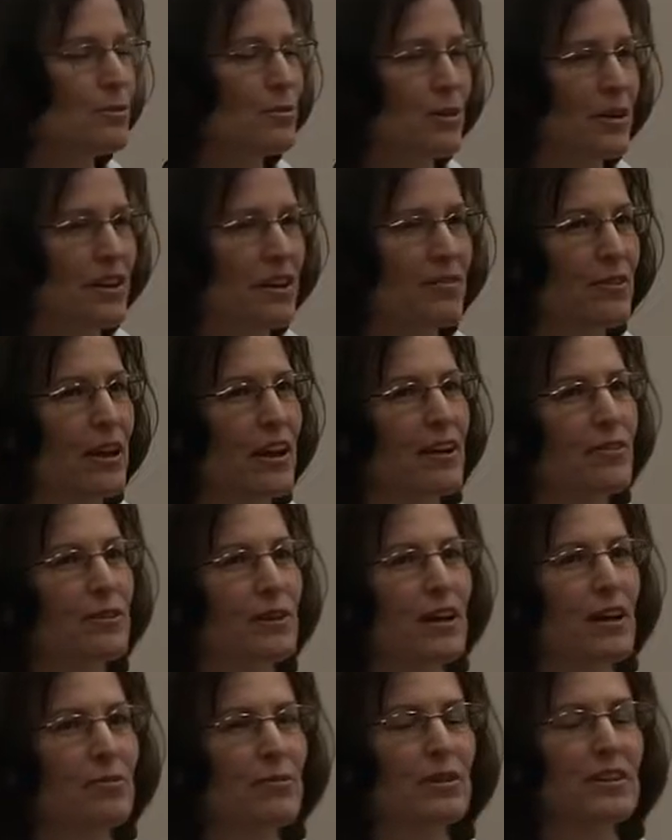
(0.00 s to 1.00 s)
and we
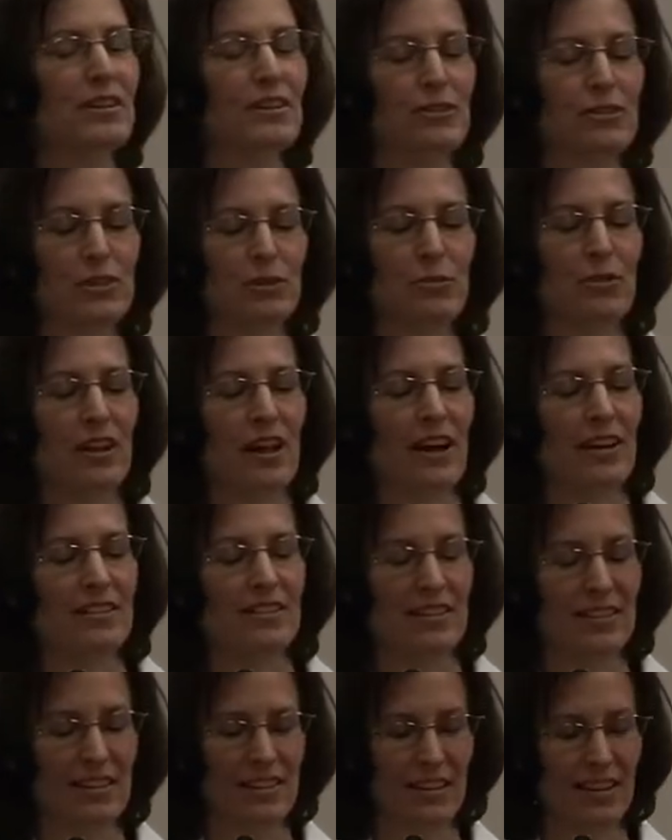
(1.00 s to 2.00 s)
came to the leadership class,
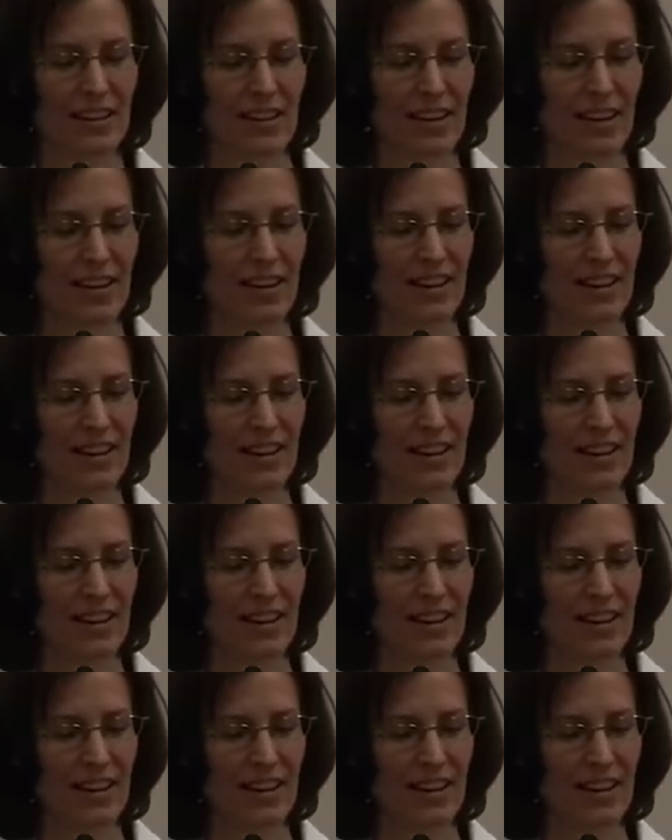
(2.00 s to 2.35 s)
and